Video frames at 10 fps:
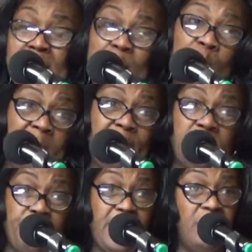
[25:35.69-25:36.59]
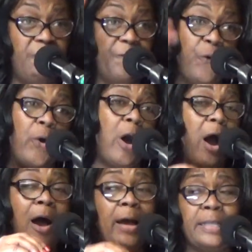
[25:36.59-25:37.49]
and those must have been the four
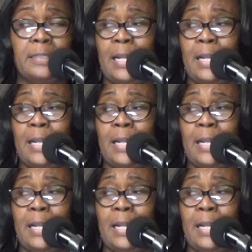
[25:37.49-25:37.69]
hardest